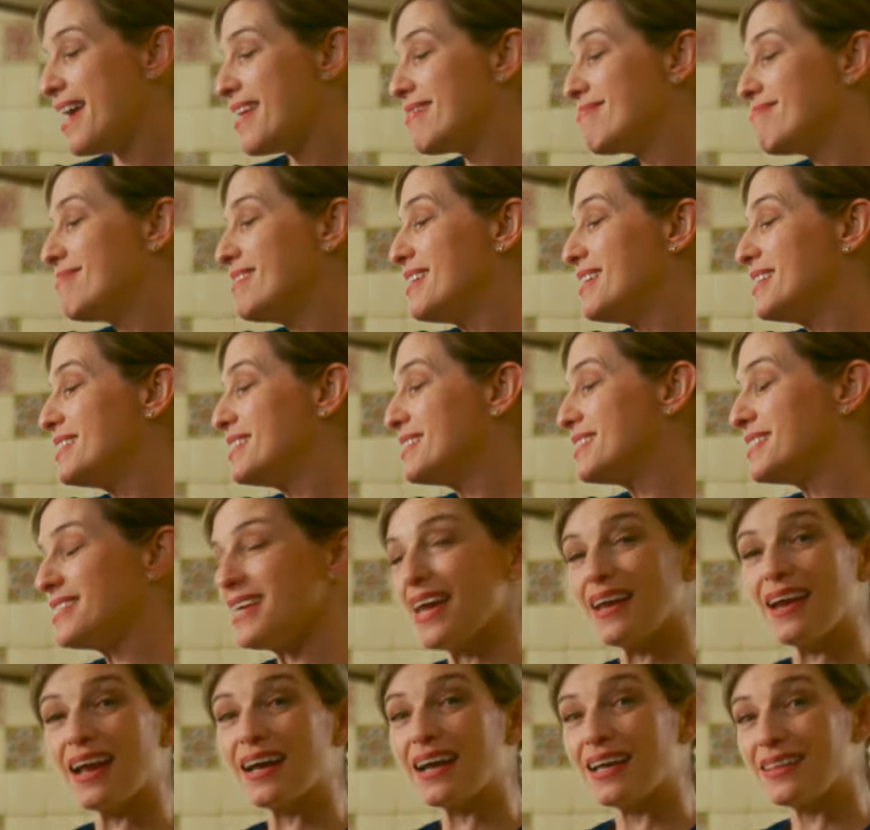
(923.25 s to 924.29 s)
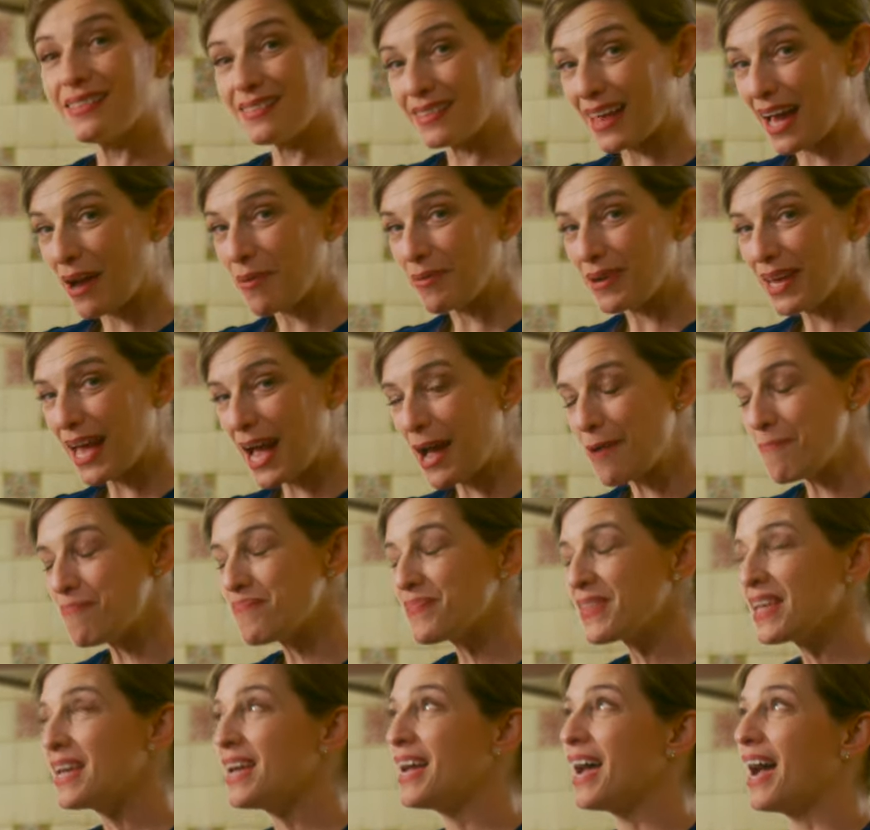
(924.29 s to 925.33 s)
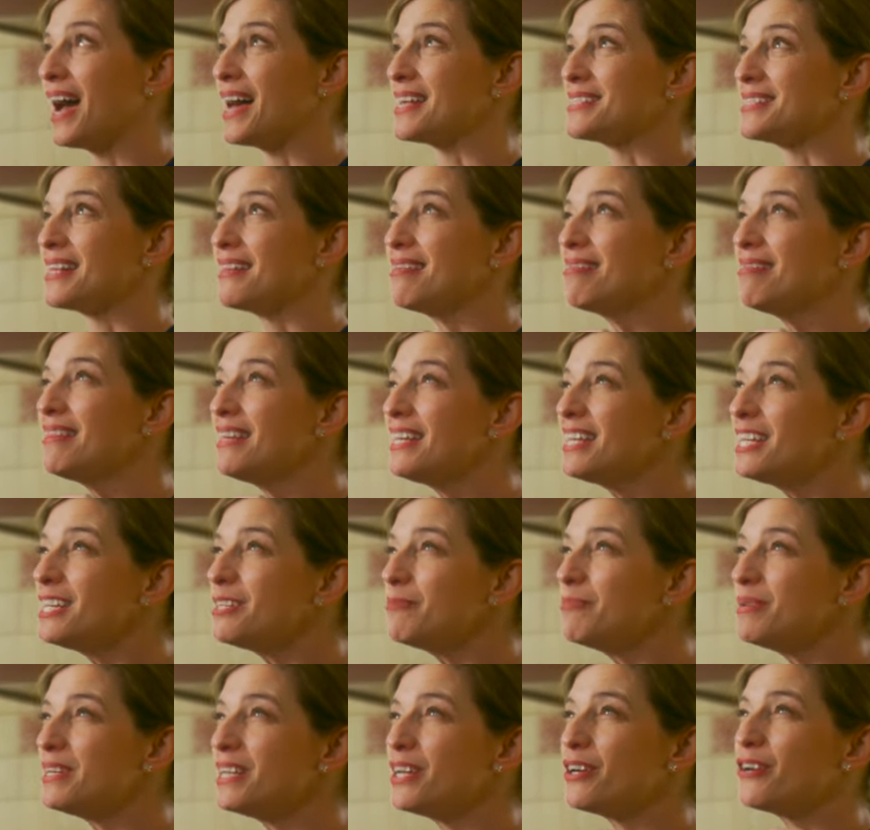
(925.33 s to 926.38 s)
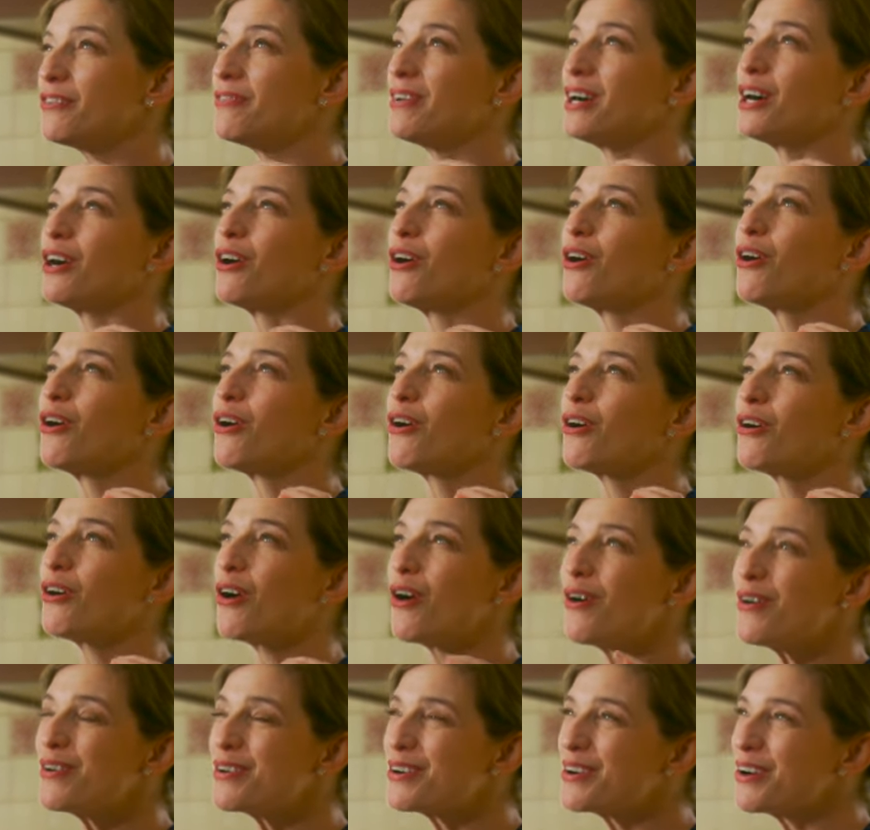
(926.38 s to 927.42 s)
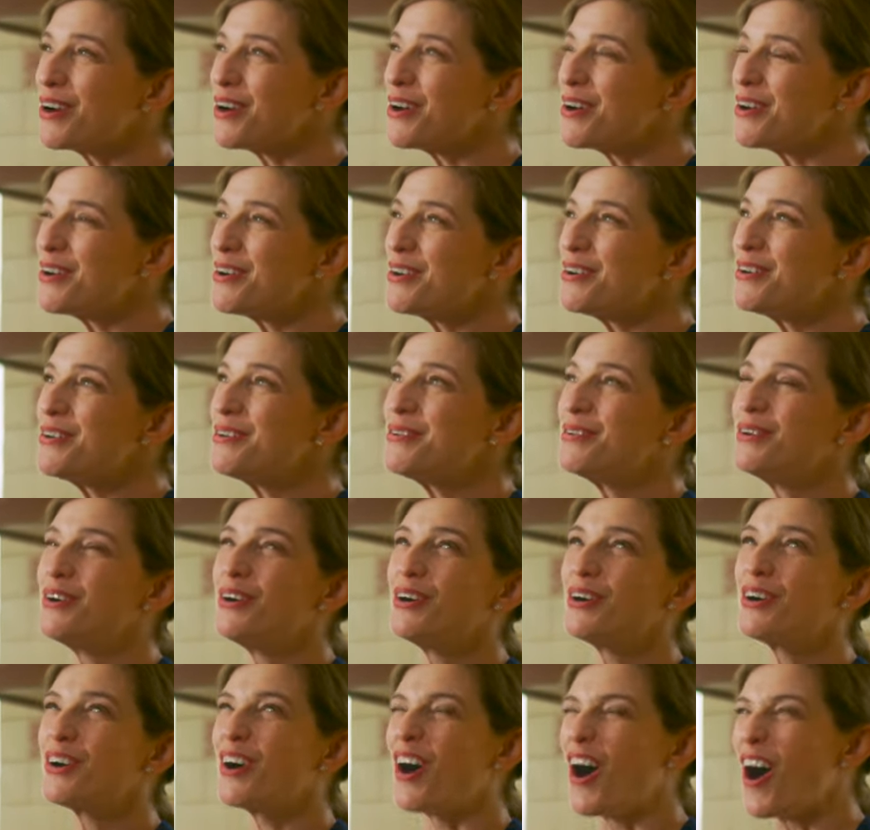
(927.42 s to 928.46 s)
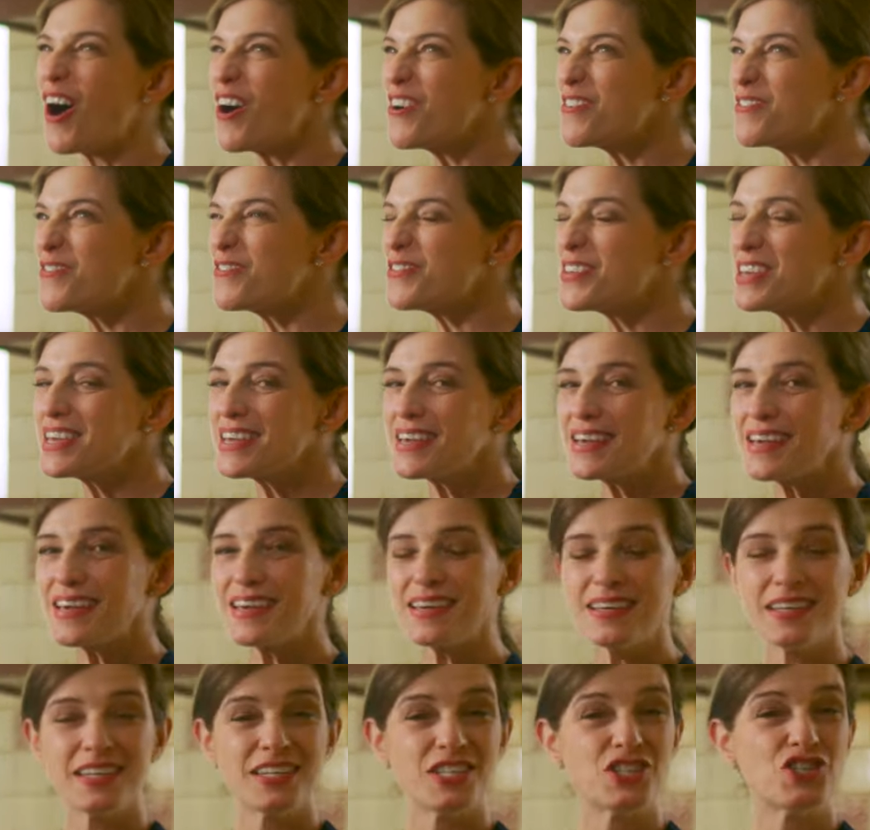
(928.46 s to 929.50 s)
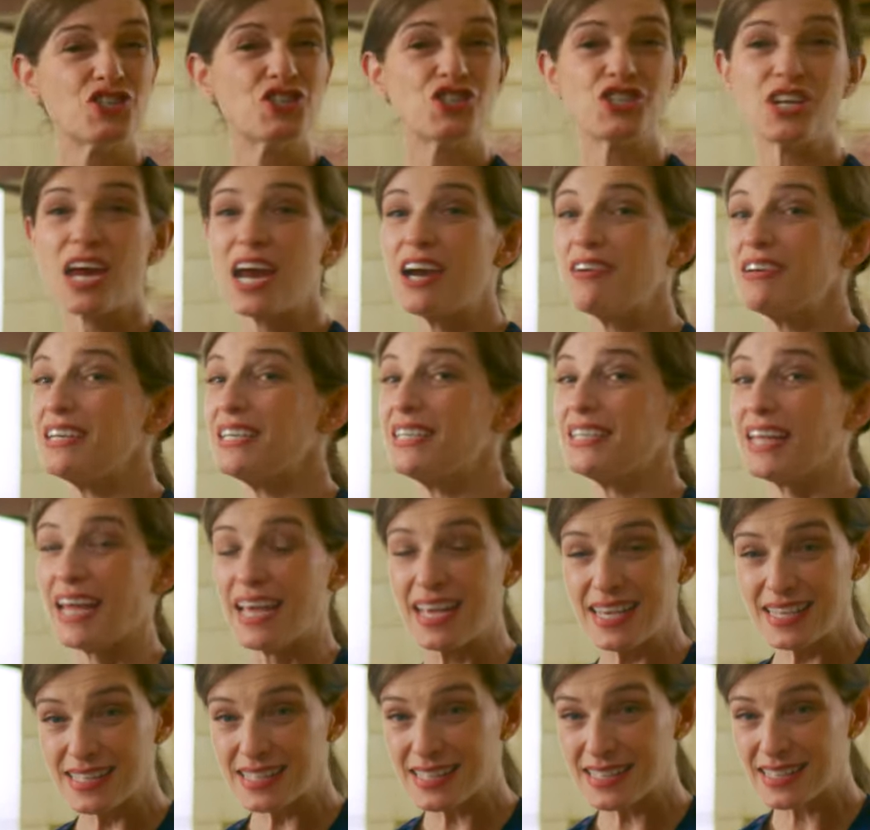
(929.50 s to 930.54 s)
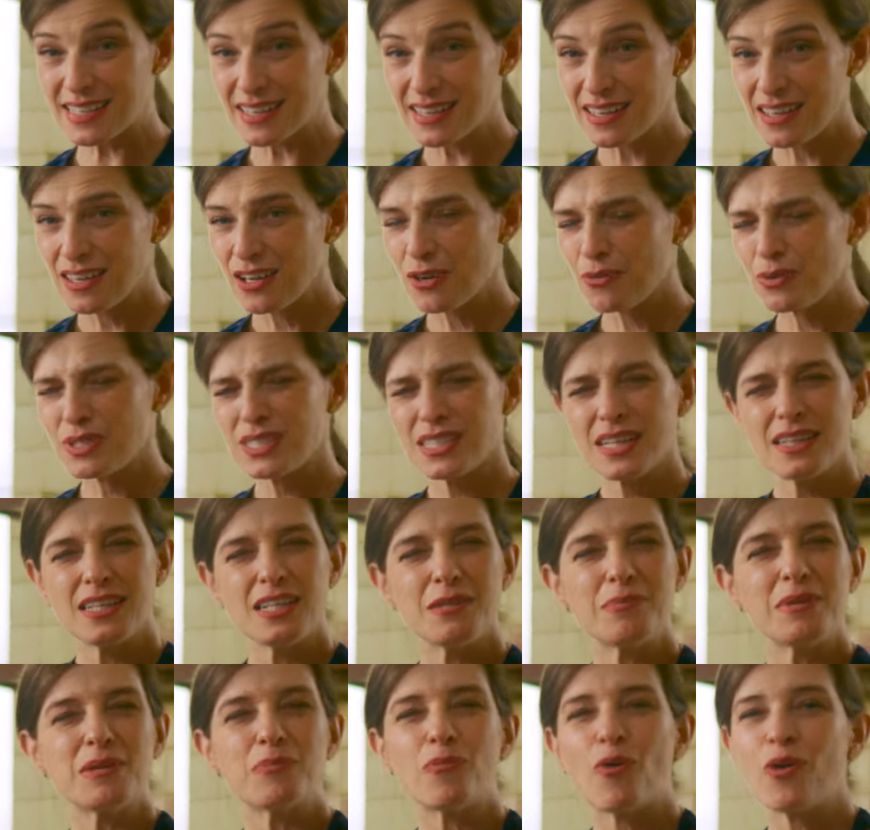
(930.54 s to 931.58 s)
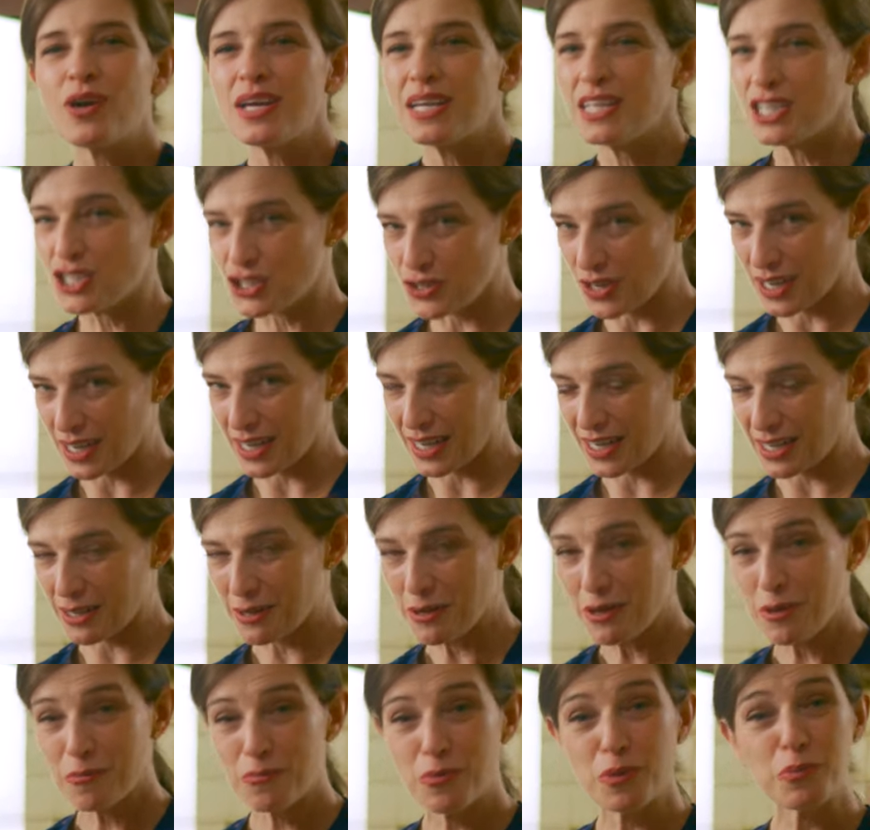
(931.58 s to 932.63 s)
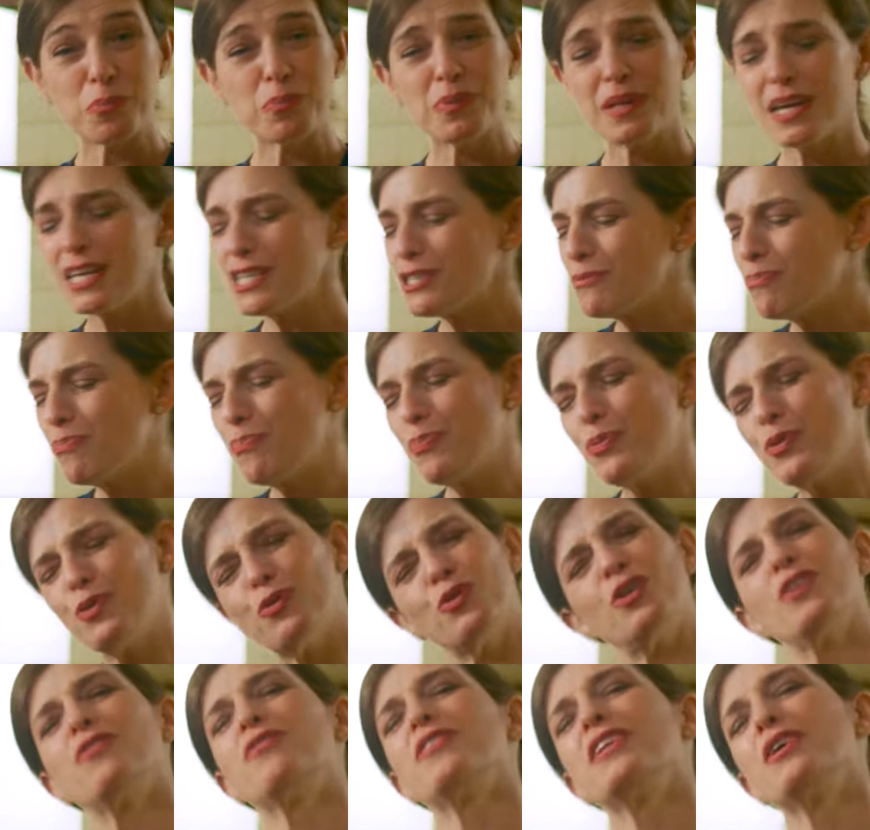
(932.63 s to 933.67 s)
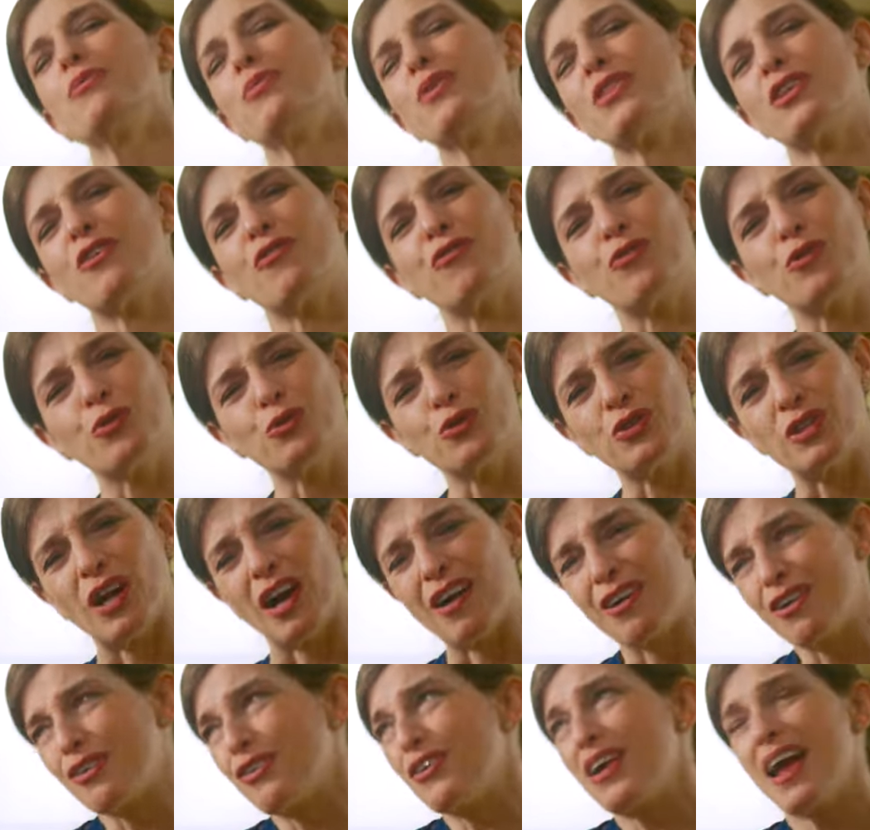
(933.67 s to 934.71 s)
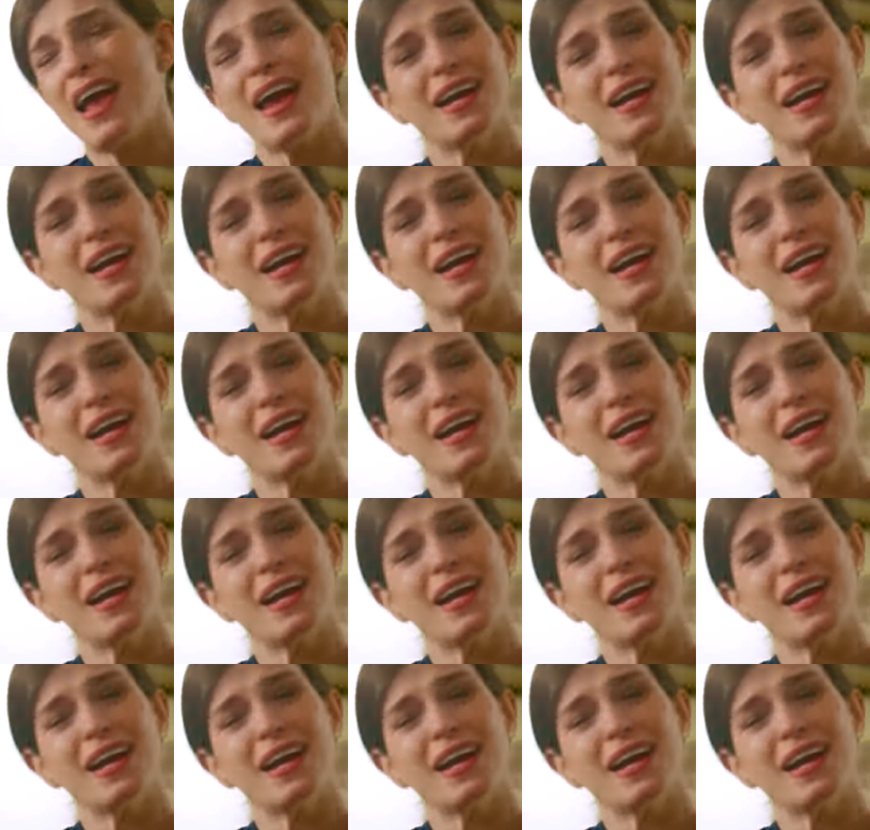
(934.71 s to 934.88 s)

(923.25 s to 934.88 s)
And this Sierra Cantabria has a little bit of a cocoa, coffee, cherry taste, which is a little bit more intricate, but plays beautifully with a fruit tart or